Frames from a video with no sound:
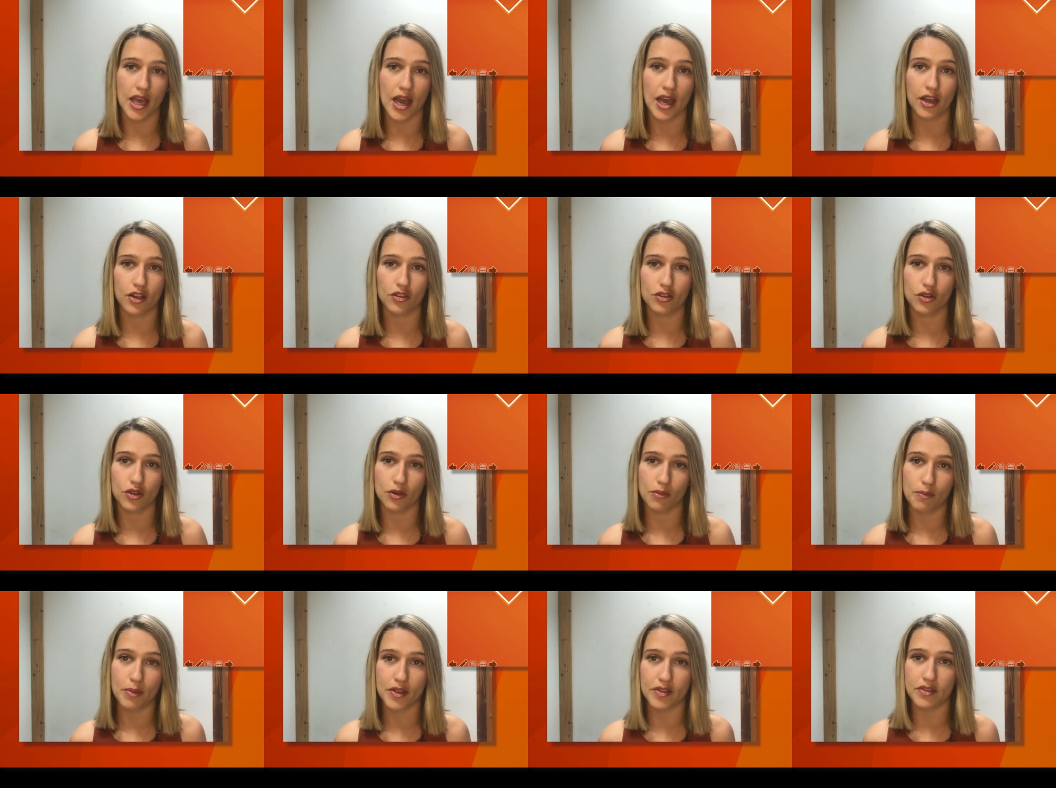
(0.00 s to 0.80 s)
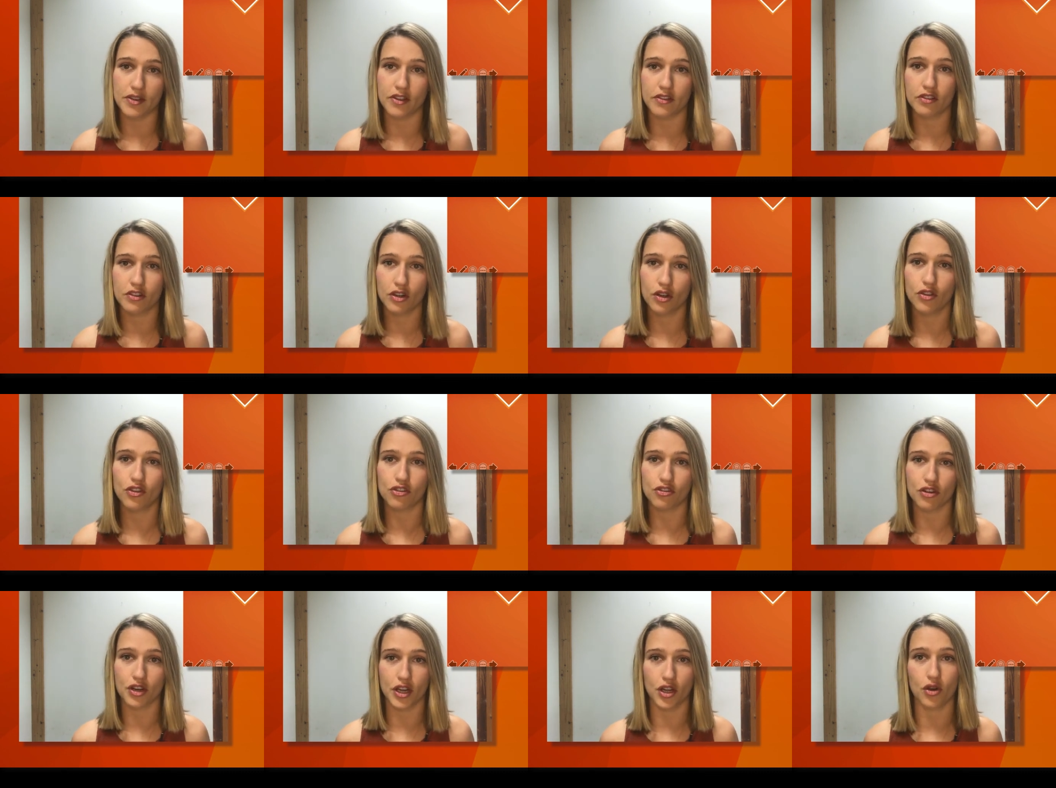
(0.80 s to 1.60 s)
Axon Business
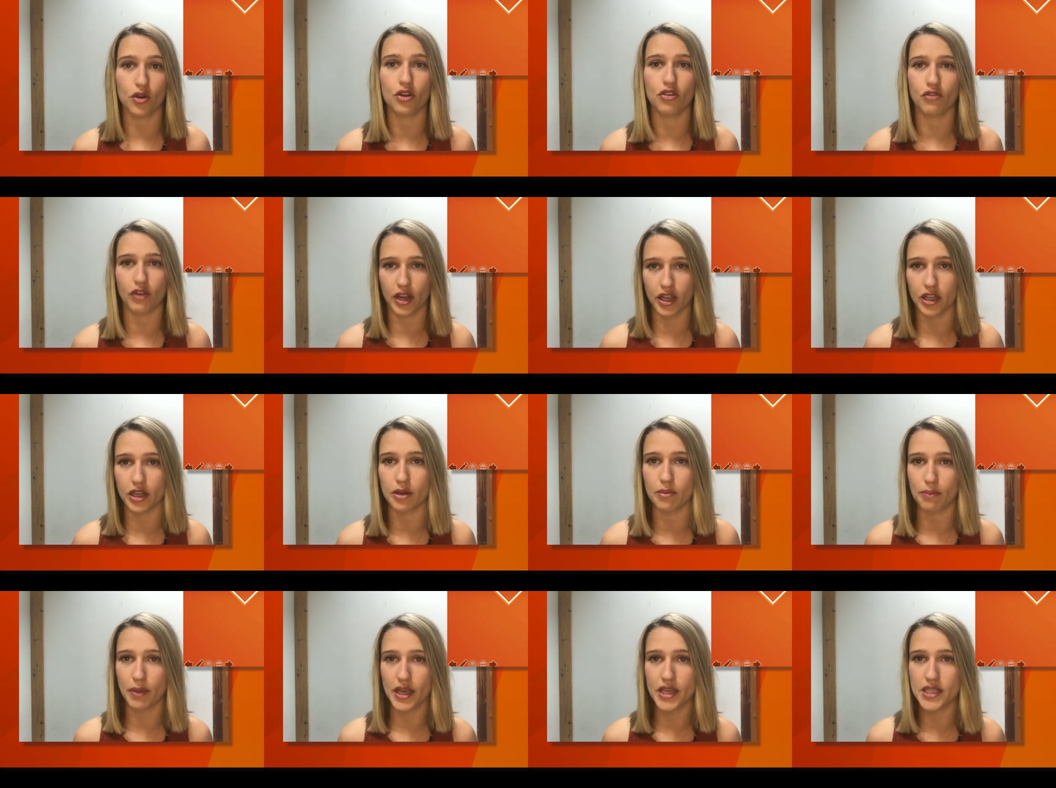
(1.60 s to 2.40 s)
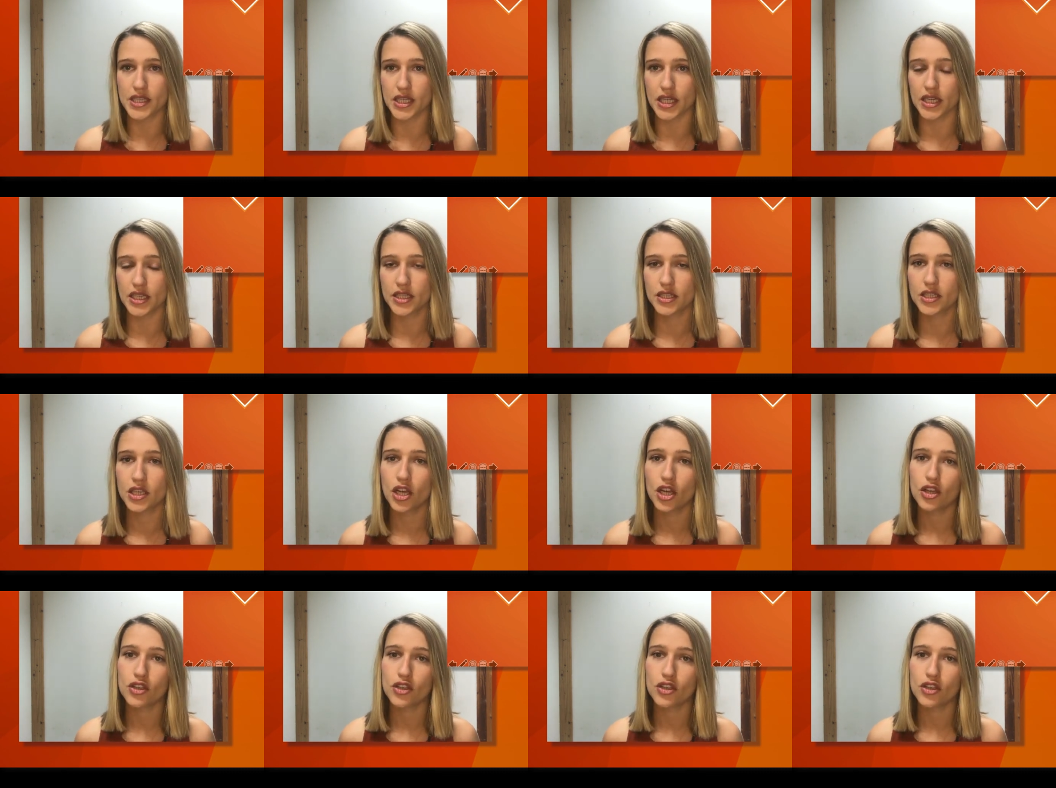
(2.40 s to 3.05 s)
Glossary on a regular basis.